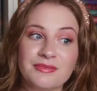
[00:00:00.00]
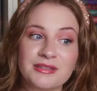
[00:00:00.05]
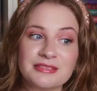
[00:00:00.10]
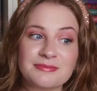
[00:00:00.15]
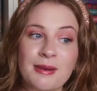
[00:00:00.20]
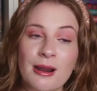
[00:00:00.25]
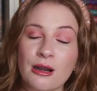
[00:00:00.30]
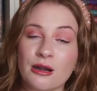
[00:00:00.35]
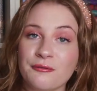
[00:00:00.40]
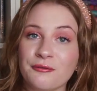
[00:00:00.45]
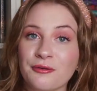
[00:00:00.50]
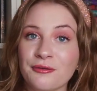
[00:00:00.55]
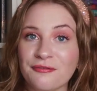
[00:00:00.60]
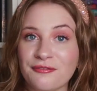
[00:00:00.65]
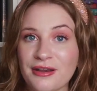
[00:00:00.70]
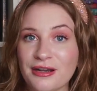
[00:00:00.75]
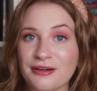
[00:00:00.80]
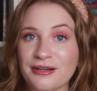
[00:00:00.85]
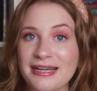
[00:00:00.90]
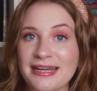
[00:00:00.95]
this powerful
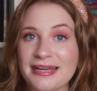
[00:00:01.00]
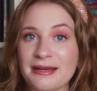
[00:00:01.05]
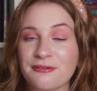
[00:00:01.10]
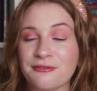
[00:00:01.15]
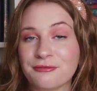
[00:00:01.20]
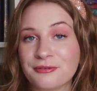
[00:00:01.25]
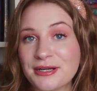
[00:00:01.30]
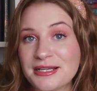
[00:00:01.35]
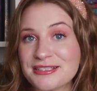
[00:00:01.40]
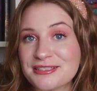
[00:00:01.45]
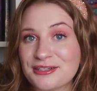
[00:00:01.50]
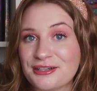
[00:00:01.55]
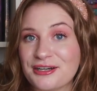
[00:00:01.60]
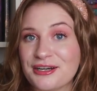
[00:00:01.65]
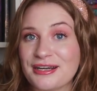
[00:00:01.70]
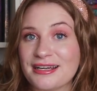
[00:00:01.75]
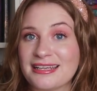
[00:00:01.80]
fairy frees her,